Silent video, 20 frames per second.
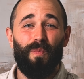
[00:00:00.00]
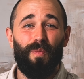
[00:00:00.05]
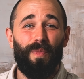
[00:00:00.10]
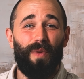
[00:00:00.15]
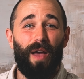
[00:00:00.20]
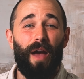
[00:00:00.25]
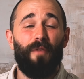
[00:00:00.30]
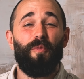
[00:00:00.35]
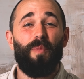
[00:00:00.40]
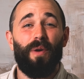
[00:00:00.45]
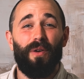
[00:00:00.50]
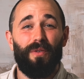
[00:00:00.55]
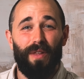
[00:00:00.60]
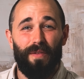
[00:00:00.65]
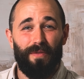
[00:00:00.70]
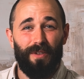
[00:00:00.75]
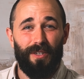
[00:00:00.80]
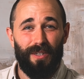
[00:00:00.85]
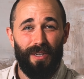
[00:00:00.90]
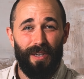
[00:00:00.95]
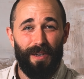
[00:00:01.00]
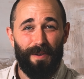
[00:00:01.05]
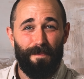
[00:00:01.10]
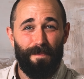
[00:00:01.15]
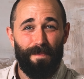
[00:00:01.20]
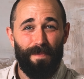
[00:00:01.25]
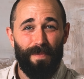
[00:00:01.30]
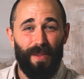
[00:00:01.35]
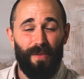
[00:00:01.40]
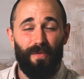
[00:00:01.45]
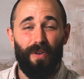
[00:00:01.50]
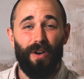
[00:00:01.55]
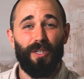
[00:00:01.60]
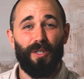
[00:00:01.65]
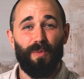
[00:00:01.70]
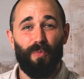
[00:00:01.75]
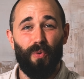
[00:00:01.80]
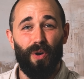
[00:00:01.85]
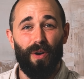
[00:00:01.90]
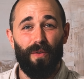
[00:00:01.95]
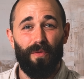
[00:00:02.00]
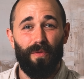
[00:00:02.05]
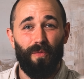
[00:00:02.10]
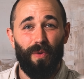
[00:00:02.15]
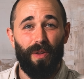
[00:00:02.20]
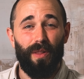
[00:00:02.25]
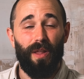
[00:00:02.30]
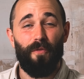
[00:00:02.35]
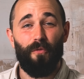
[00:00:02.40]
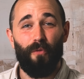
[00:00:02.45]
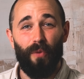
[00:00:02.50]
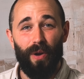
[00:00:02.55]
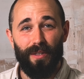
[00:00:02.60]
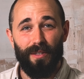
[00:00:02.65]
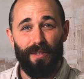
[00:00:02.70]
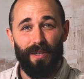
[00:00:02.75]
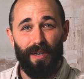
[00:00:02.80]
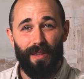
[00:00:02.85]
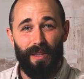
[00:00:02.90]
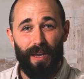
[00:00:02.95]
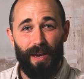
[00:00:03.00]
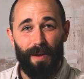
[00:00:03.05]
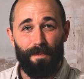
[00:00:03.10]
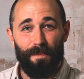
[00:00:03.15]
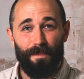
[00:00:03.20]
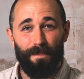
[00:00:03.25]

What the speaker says: Everybody would love to see it. Very supportive. We love wins like that.